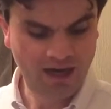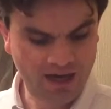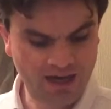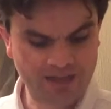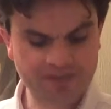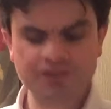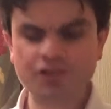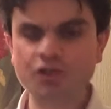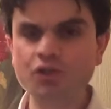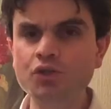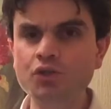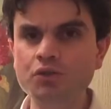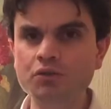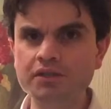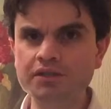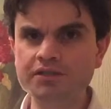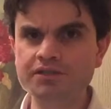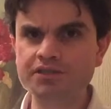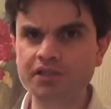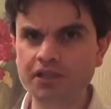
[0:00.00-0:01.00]
And
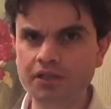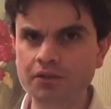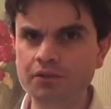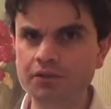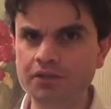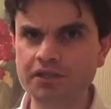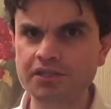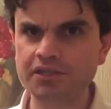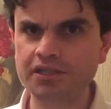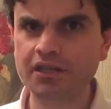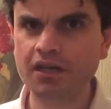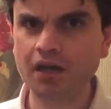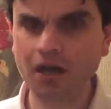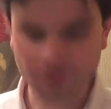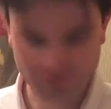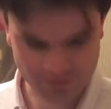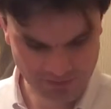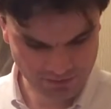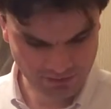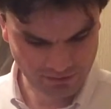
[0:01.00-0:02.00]
UN Security
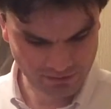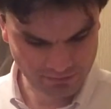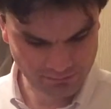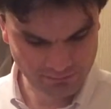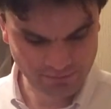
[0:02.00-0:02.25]
Council